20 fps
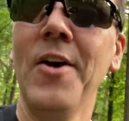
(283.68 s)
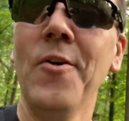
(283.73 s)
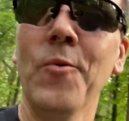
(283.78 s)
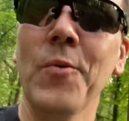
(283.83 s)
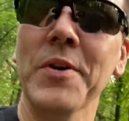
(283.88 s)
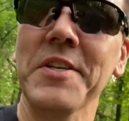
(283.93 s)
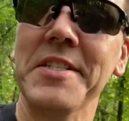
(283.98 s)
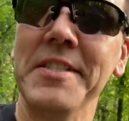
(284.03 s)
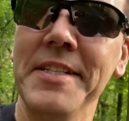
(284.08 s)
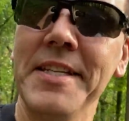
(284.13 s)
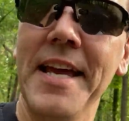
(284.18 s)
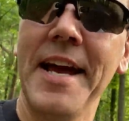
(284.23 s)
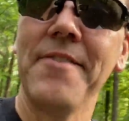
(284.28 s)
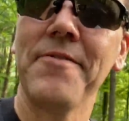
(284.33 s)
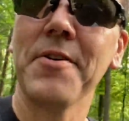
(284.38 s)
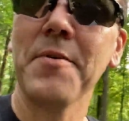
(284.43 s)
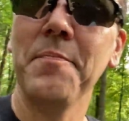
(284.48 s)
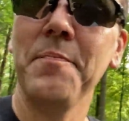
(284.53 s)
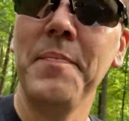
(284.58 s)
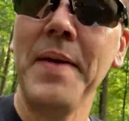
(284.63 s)
was
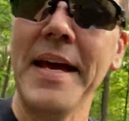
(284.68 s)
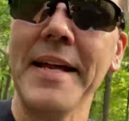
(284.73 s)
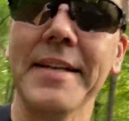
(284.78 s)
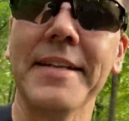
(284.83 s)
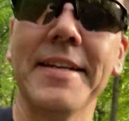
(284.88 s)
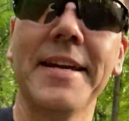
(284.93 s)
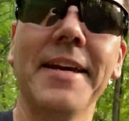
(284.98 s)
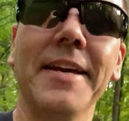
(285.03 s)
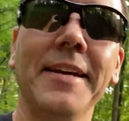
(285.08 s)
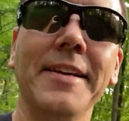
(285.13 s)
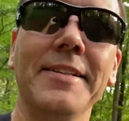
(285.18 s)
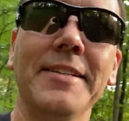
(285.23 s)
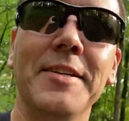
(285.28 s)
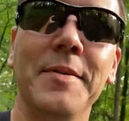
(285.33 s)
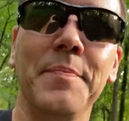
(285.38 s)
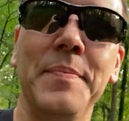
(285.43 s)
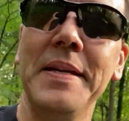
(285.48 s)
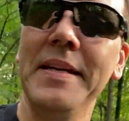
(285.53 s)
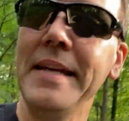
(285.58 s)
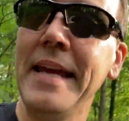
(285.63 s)
never meant to
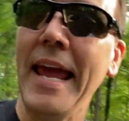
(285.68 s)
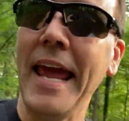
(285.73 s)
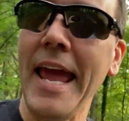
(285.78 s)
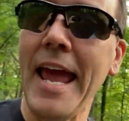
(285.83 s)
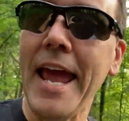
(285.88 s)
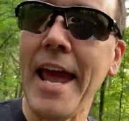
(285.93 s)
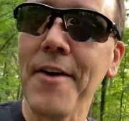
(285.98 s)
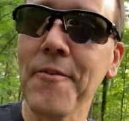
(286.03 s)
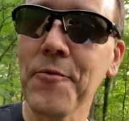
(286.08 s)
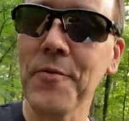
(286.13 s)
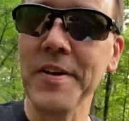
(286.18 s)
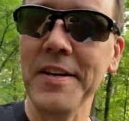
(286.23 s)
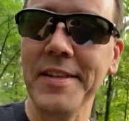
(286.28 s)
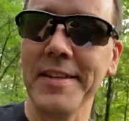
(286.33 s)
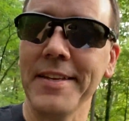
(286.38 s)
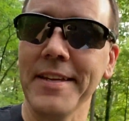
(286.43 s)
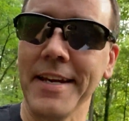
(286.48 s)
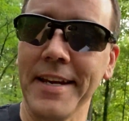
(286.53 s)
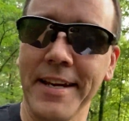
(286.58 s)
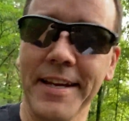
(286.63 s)
be
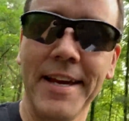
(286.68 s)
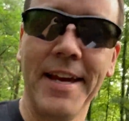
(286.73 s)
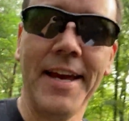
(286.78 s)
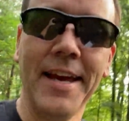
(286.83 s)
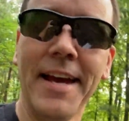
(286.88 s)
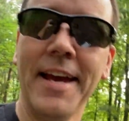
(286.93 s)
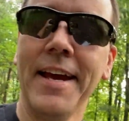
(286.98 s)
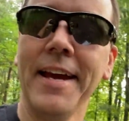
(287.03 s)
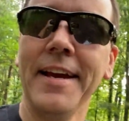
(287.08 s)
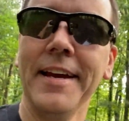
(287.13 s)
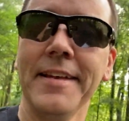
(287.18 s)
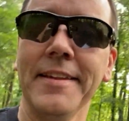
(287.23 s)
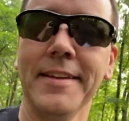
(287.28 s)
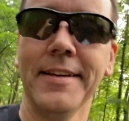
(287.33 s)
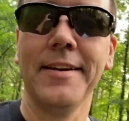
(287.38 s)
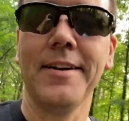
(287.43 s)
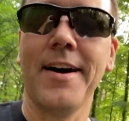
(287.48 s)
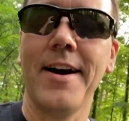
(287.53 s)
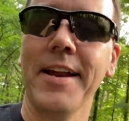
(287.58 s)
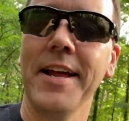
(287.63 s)
everything that
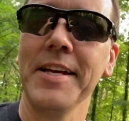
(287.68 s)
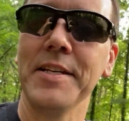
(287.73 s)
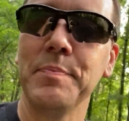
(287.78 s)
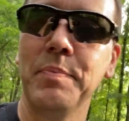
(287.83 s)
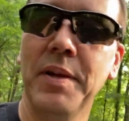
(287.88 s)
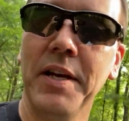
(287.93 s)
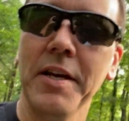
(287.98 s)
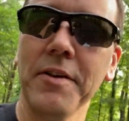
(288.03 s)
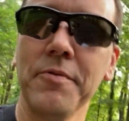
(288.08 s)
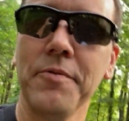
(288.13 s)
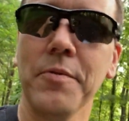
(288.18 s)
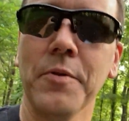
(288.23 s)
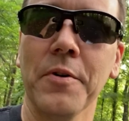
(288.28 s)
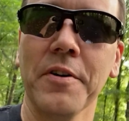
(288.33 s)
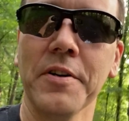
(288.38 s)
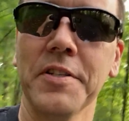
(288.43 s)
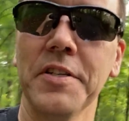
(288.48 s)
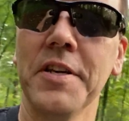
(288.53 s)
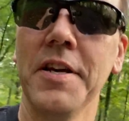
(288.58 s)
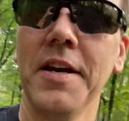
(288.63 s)
God has planned for
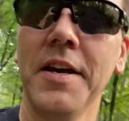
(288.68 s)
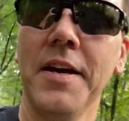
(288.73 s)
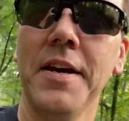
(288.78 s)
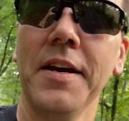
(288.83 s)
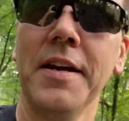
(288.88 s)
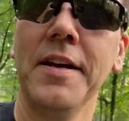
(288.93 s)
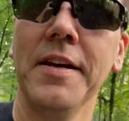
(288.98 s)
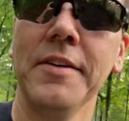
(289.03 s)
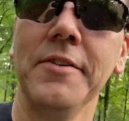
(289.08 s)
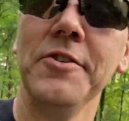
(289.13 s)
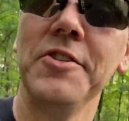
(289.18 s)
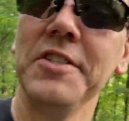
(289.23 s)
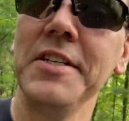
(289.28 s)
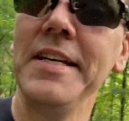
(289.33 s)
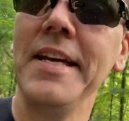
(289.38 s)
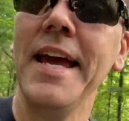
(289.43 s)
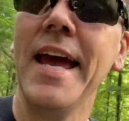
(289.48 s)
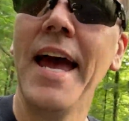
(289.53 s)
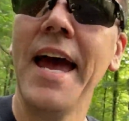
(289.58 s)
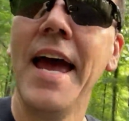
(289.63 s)
us. You
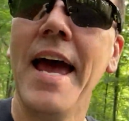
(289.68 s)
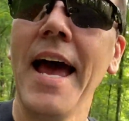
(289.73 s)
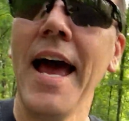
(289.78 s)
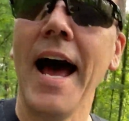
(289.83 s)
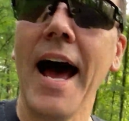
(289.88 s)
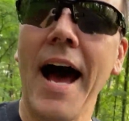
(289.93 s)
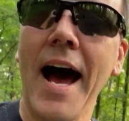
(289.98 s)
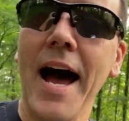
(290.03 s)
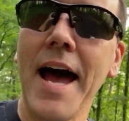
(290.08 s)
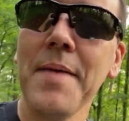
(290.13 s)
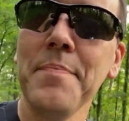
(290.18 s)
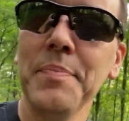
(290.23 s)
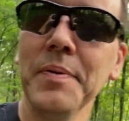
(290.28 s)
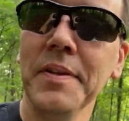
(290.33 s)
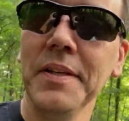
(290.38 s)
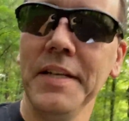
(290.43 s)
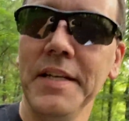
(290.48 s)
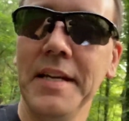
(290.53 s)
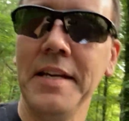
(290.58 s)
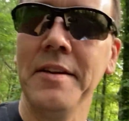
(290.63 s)
see, I
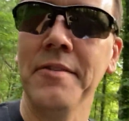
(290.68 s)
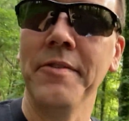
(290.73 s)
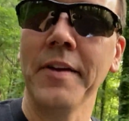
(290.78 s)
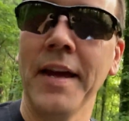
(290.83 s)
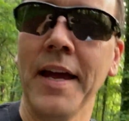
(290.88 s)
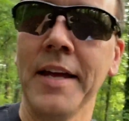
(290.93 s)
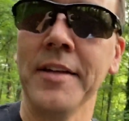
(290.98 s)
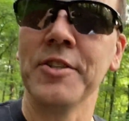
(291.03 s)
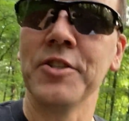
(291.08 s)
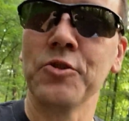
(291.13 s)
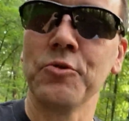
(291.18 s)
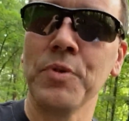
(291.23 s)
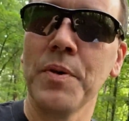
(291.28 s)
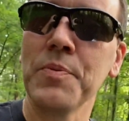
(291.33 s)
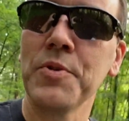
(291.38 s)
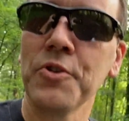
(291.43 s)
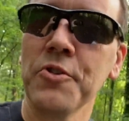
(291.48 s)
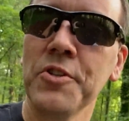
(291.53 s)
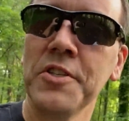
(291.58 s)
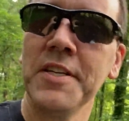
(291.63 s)
believe, and
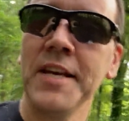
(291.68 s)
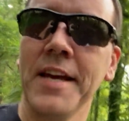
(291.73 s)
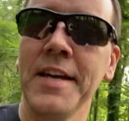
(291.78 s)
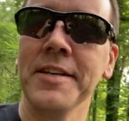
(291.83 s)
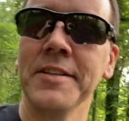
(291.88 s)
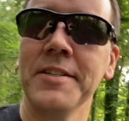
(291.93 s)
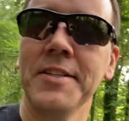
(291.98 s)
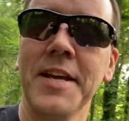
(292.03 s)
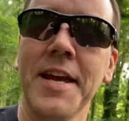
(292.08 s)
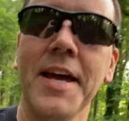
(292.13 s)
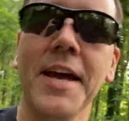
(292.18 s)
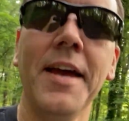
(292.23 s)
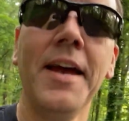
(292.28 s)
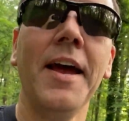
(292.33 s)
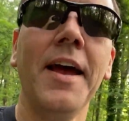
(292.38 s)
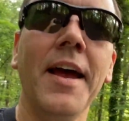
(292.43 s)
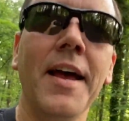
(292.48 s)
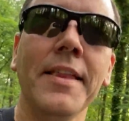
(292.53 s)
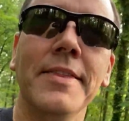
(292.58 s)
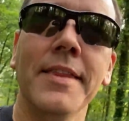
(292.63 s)
Scripture says,
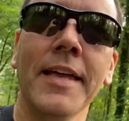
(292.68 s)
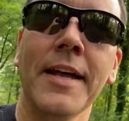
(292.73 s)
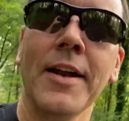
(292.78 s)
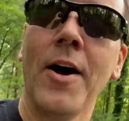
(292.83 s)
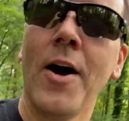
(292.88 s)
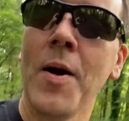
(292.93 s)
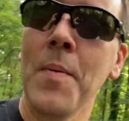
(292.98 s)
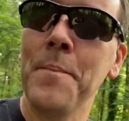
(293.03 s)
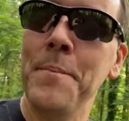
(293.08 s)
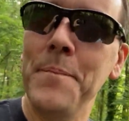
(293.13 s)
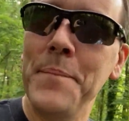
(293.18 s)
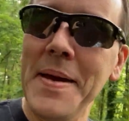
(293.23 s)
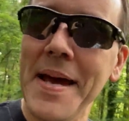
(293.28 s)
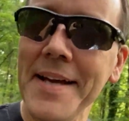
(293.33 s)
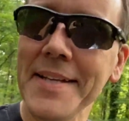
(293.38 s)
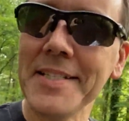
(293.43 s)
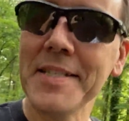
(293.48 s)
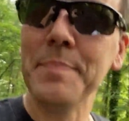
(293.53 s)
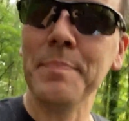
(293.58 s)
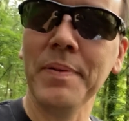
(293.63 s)
that our
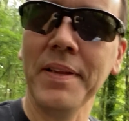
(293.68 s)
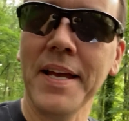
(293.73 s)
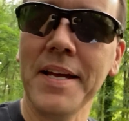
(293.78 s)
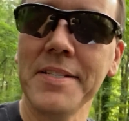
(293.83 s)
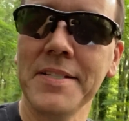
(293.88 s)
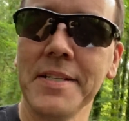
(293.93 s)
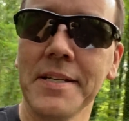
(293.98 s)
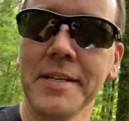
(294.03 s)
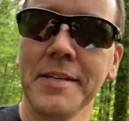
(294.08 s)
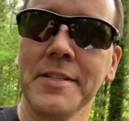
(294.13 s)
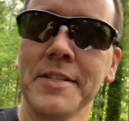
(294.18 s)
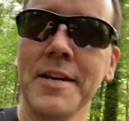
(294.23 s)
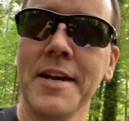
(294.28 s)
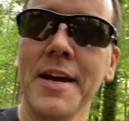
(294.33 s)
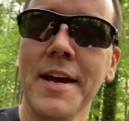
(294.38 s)
best blessings